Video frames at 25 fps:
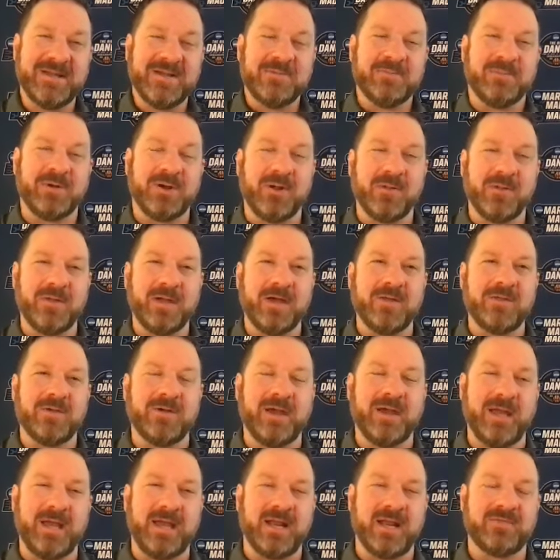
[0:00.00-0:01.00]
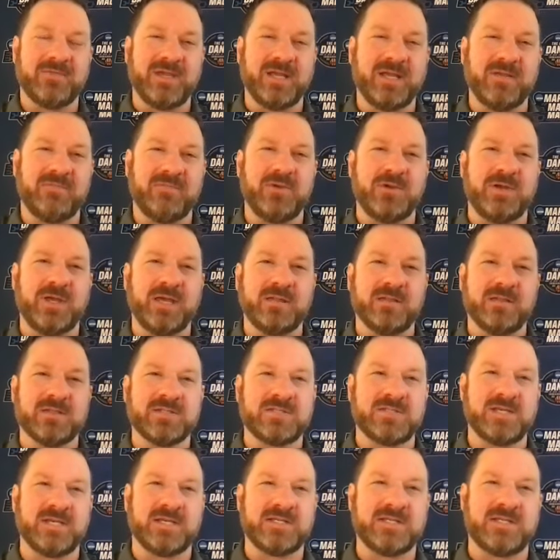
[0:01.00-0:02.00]
But on the other hand, I think if you get in the
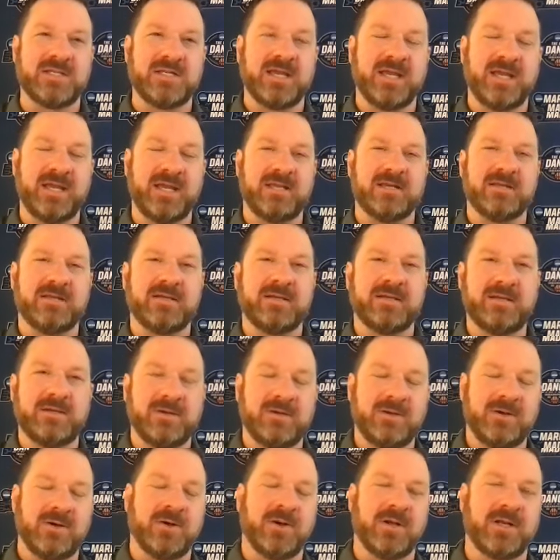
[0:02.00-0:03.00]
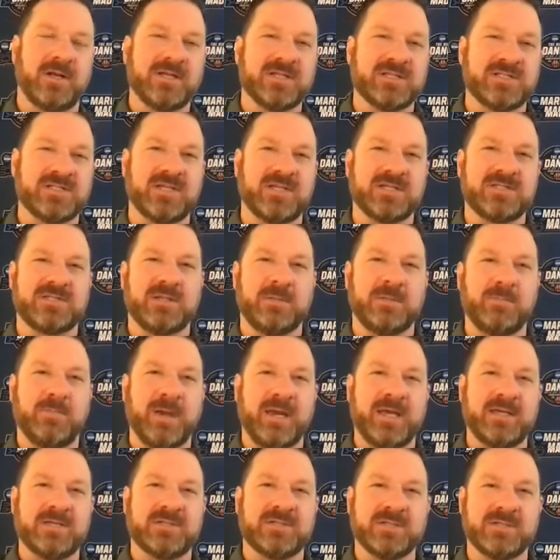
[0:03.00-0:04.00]
68 on a consistent
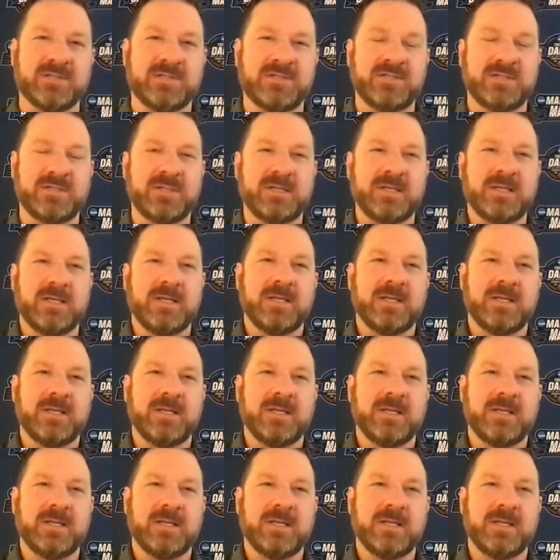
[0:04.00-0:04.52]
basis,